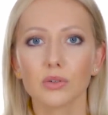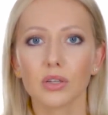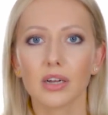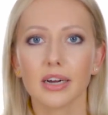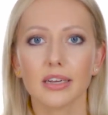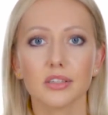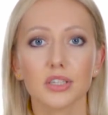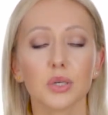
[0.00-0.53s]

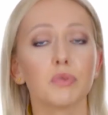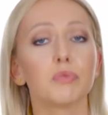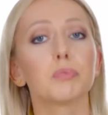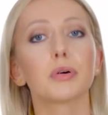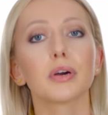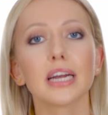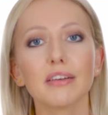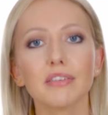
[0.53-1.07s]
clients you have
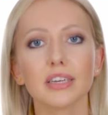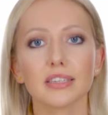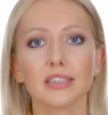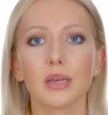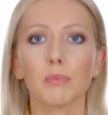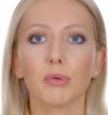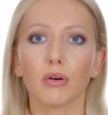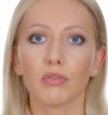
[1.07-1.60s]

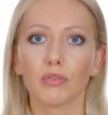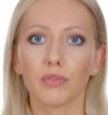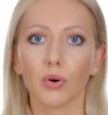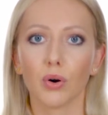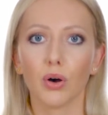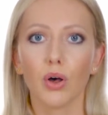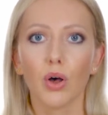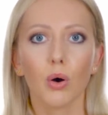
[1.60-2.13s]
previously built
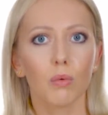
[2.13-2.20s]
for.